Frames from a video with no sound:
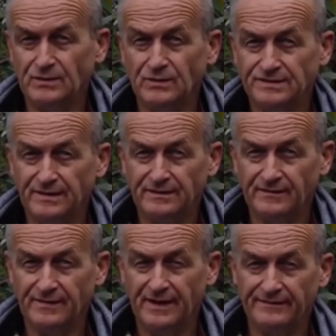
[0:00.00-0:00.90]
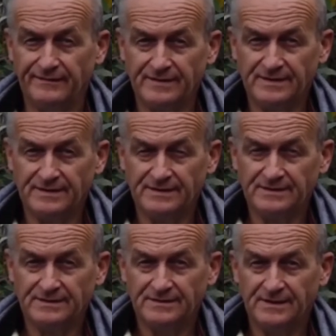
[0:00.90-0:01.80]
is no sign of life.
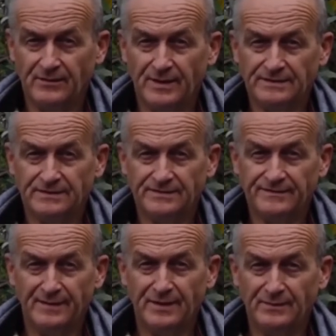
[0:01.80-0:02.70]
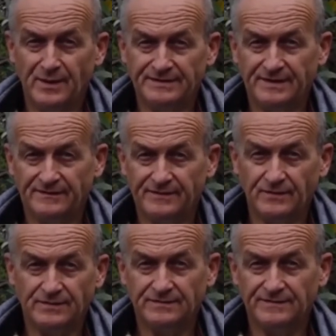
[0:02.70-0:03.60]
I went to the family myself,
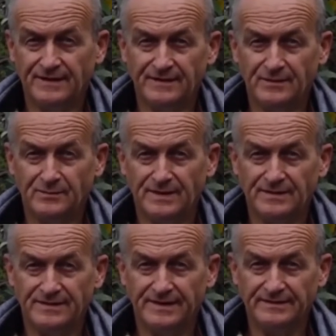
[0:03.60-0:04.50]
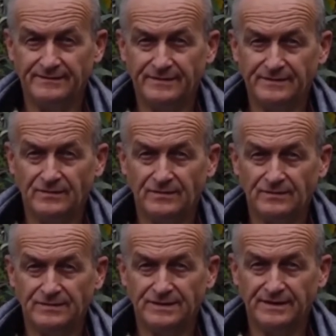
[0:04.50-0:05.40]
talked to father and mother, they even
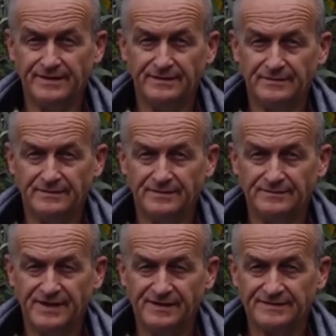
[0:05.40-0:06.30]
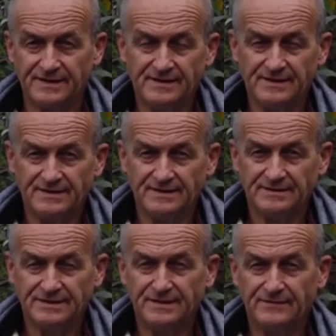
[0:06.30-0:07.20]
know nothing themselves.
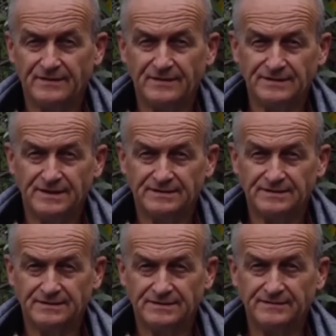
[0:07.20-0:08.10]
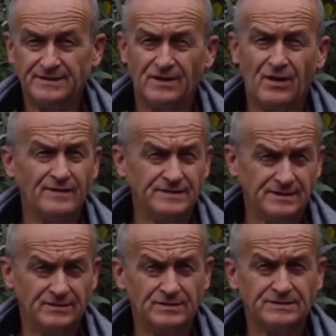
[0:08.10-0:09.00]
She never contacted. She was
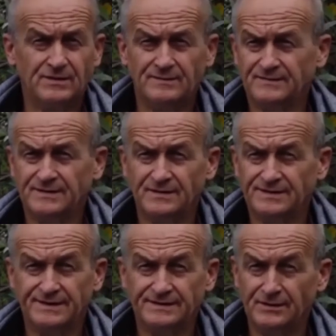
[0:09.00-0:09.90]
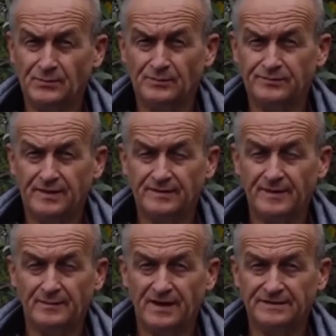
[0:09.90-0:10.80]
always in good terms with her sister,
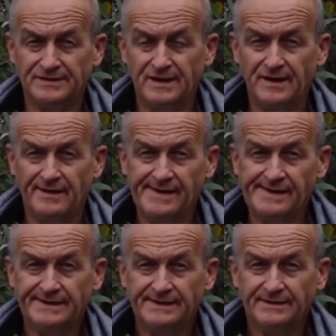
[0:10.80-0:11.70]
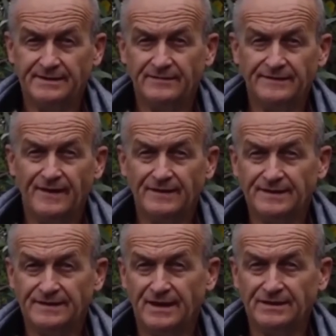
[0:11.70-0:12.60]
Papa Adelina. Now we
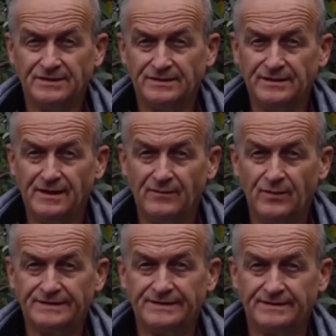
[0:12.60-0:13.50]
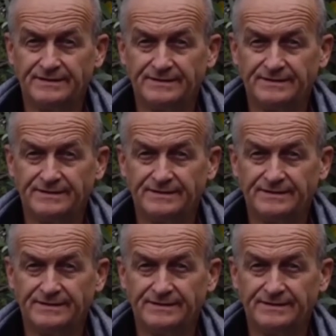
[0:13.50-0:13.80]
found that Angelina was